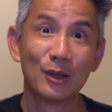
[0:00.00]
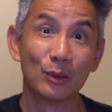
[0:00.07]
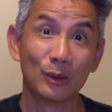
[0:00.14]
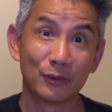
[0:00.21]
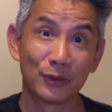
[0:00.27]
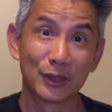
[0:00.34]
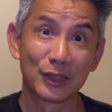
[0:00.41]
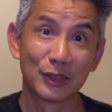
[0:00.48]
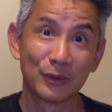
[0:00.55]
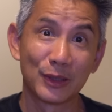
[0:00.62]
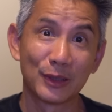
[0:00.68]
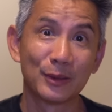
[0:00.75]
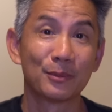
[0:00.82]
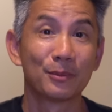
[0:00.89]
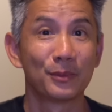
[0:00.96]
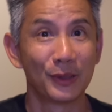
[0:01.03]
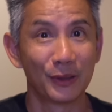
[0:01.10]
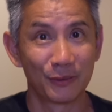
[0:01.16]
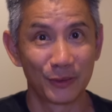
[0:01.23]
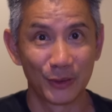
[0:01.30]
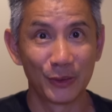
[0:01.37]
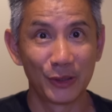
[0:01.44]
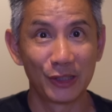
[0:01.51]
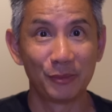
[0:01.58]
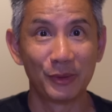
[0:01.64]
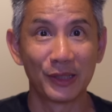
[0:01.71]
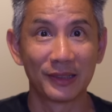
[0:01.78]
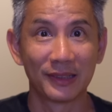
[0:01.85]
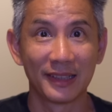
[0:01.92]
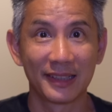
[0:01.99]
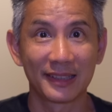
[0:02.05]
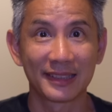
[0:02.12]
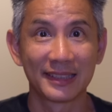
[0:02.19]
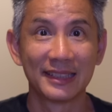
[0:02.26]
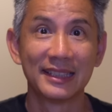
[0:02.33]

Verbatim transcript: Well, first of all, your phone needs to be unlocked.